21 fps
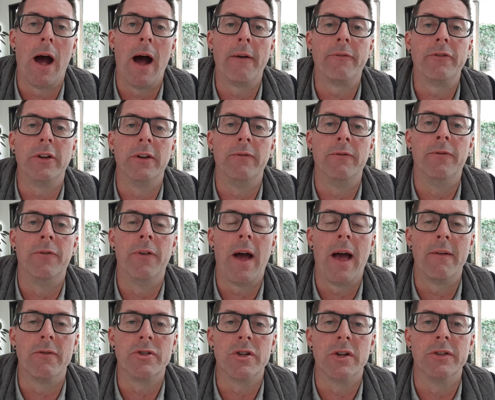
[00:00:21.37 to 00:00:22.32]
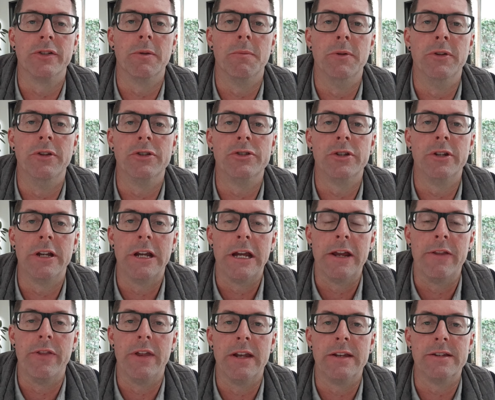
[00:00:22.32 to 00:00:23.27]
after you've advertised the position
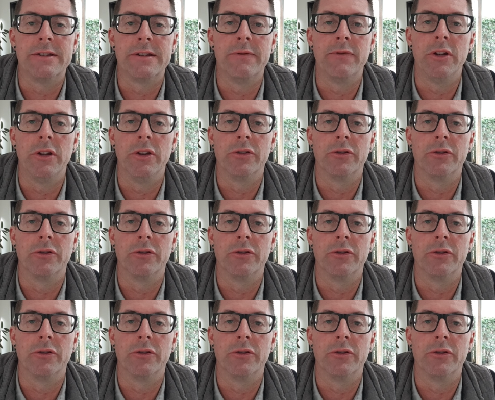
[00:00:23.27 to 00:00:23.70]
in then sifting